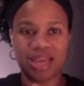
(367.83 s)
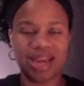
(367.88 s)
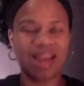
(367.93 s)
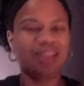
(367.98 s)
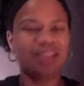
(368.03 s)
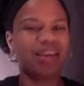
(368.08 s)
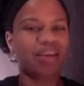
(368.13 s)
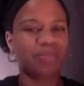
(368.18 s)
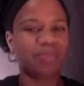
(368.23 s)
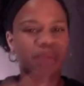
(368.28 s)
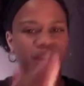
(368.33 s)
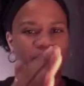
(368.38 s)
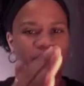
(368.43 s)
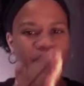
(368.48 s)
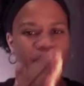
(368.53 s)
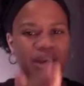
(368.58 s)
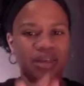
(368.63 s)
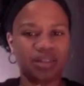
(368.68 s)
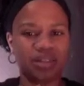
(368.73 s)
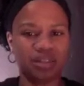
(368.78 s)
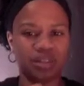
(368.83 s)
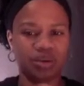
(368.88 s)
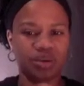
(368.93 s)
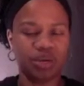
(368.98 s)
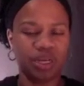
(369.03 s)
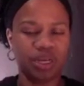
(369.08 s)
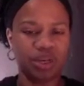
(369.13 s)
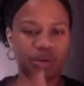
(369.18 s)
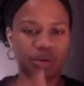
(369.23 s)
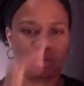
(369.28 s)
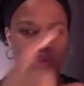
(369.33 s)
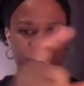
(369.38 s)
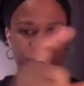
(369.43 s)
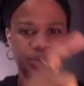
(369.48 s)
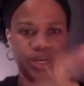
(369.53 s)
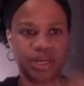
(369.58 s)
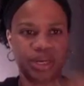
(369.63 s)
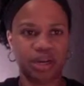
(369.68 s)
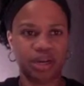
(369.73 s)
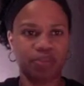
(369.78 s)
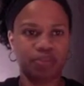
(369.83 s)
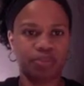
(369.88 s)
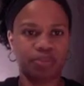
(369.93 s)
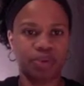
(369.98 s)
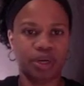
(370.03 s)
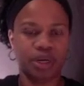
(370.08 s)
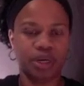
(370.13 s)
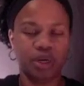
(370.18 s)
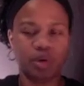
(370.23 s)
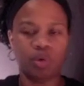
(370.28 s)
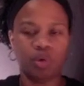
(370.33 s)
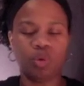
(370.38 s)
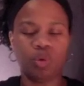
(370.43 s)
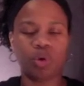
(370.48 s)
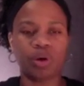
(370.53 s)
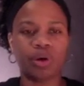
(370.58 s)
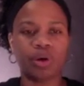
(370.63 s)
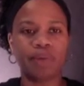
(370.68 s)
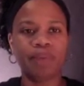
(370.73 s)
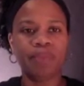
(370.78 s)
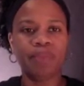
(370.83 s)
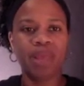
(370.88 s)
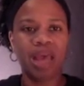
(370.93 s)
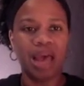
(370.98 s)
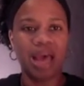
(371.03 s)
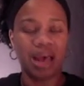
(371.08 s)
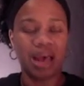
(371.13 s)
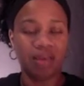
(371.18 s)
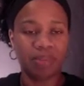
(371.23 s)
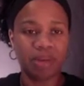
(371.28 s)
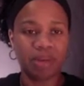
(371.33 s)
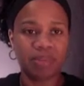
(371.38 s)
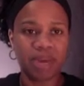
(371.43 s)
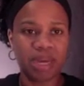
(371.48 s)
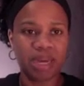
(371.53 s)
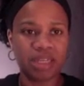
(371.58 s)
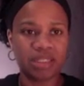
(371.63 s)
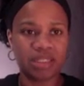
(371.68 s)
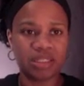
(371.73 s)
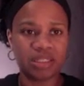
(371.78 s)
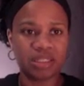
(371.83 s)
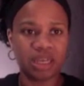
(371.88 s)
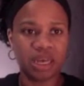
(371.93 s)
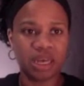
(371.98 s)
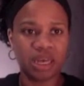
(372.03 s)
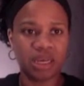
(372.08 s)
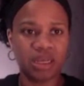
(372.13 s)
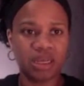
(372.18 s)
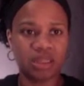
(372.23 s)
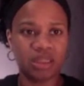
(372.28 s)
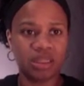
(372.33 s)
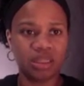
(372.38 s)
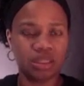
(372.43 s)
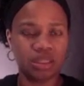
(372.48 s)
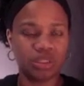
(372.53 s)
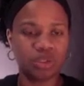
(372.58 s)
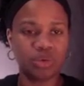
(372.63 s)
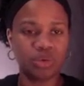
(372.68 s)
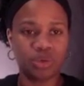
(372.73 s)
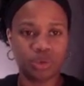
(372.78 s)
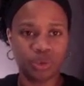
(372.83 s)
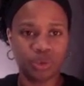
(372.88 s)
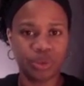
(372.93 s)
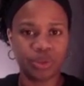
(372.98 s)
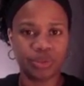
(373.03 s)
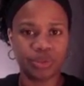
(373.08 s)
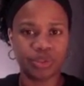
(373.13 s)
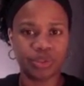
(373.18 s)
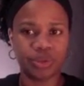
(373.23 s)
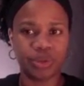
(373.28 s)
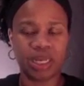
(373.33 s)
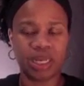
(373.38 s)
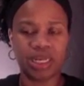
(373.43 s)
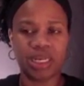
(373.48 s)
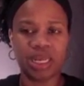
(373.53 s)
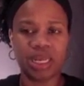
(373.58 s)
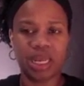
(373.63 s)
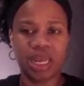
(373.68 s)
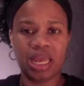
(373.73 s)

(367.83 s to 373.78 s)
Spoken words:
I like minimize the screen, you know, shrink it up and put it in the corner. I'll minimize the tutorial screen.